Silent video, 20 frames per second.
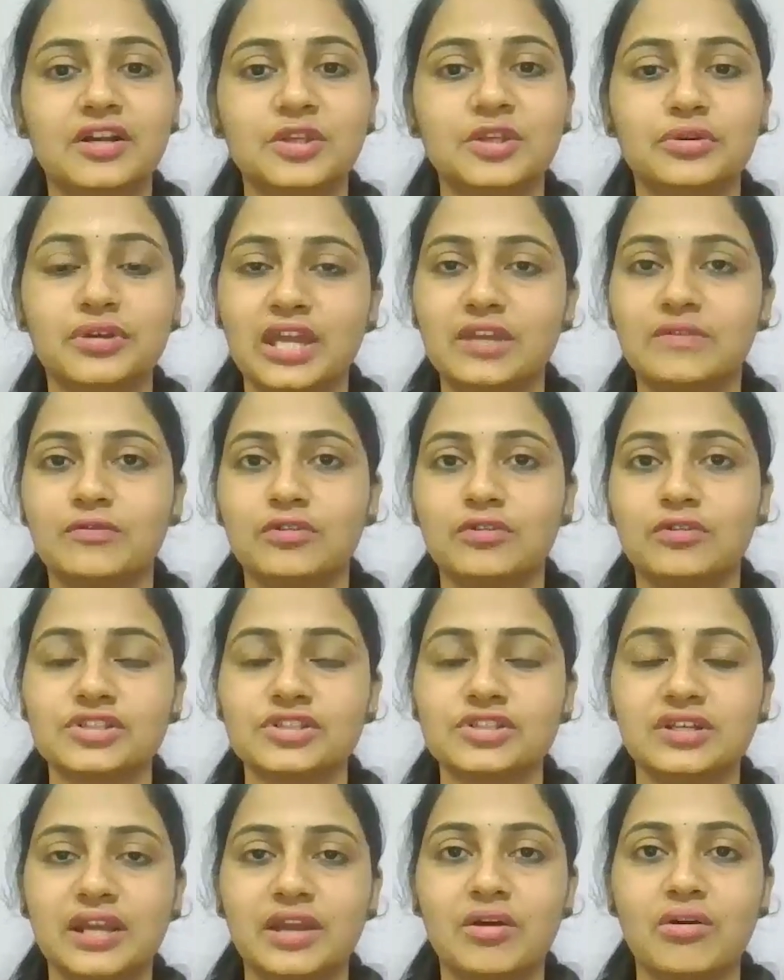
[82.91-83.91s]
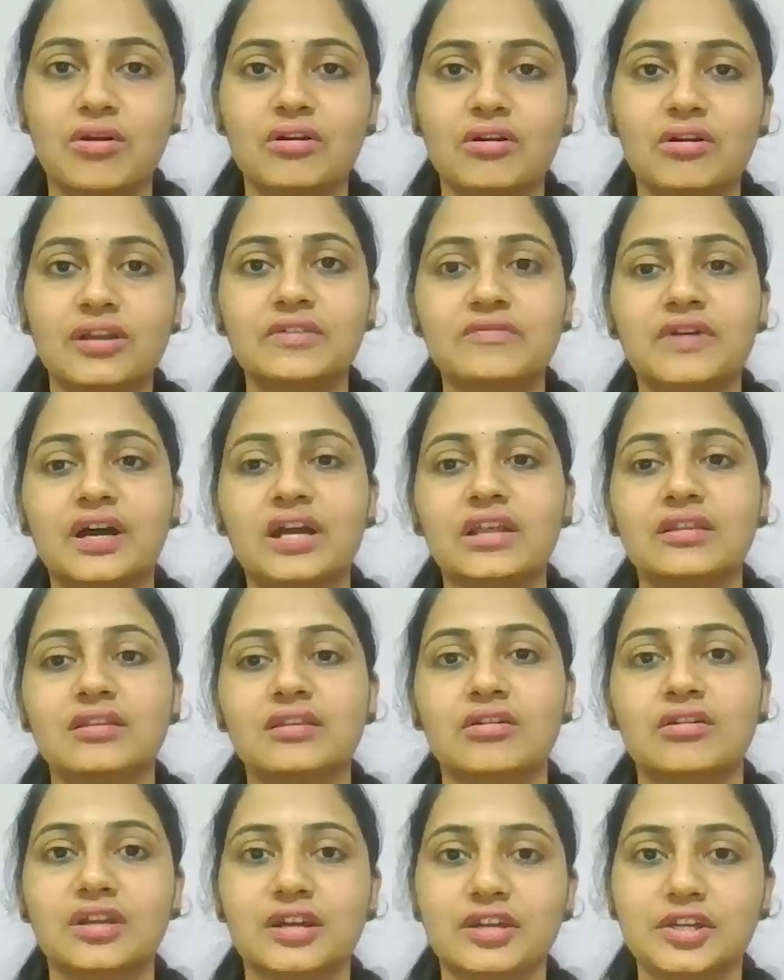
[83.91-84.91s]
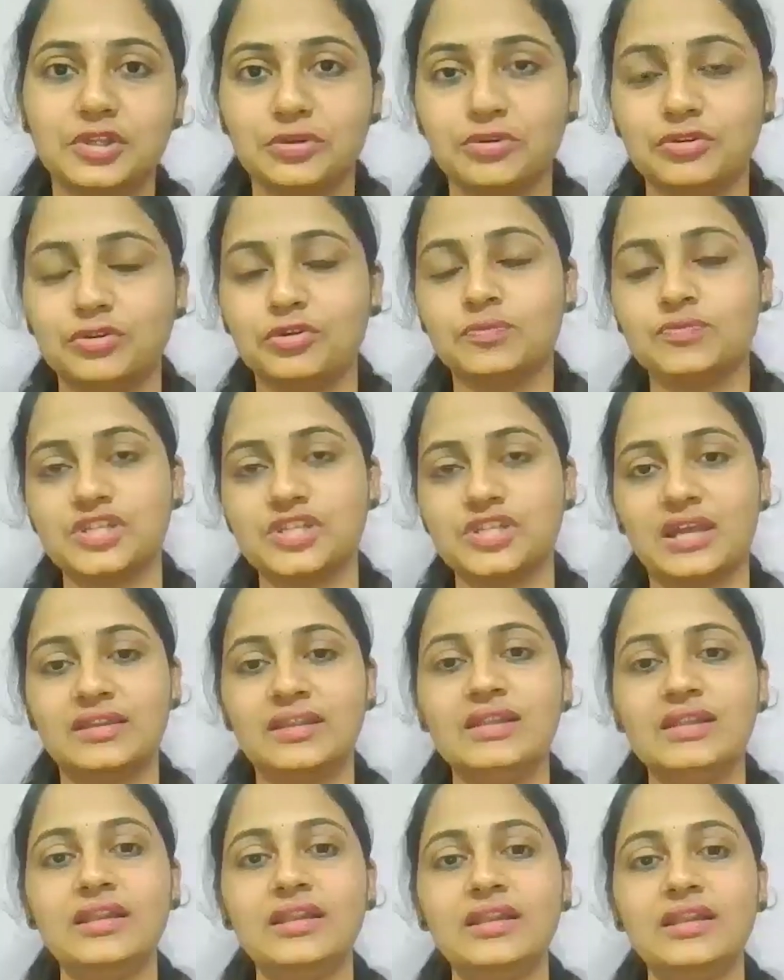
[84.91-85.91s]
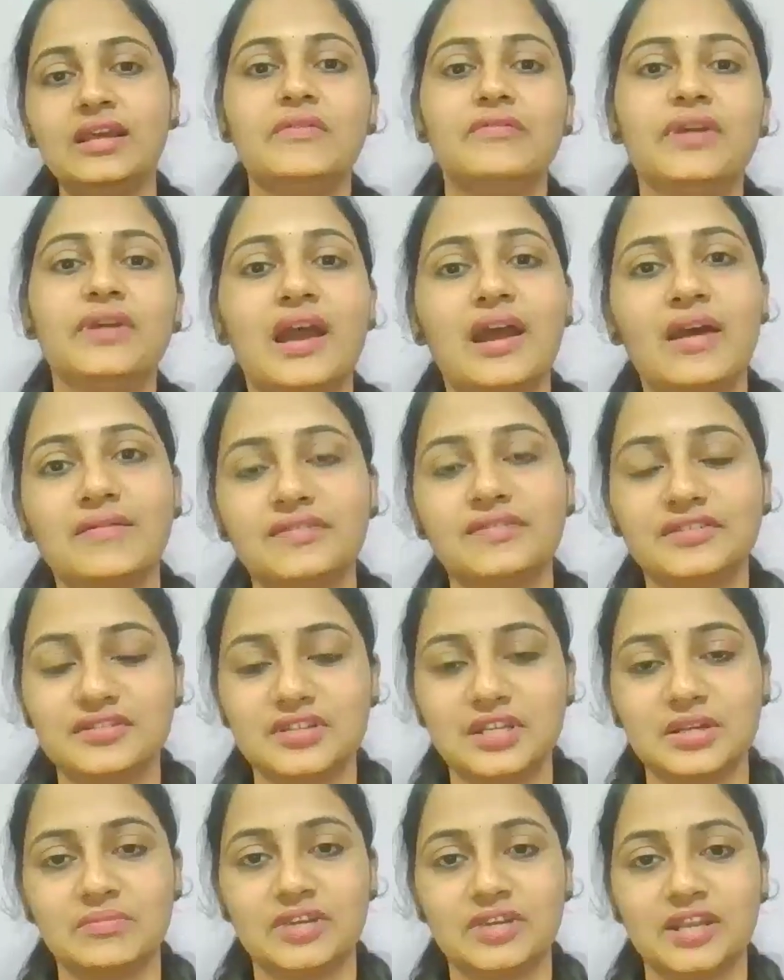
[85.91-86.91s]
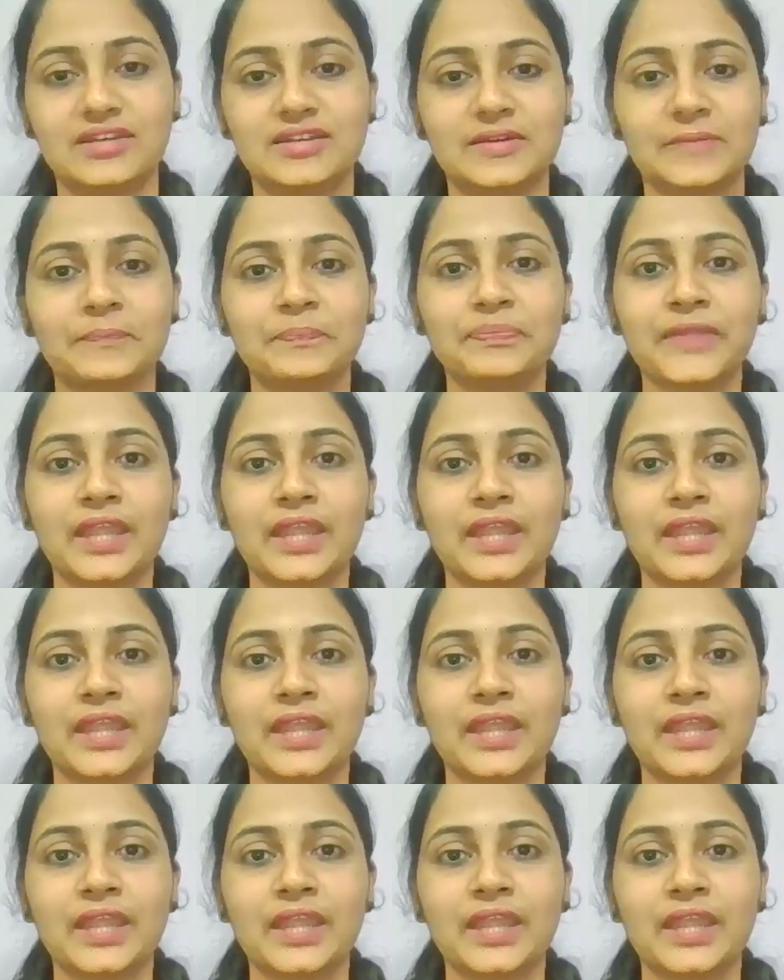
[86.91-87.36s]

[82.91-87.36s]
you can watch the recorded one on our YouTube channel. We have streamed it.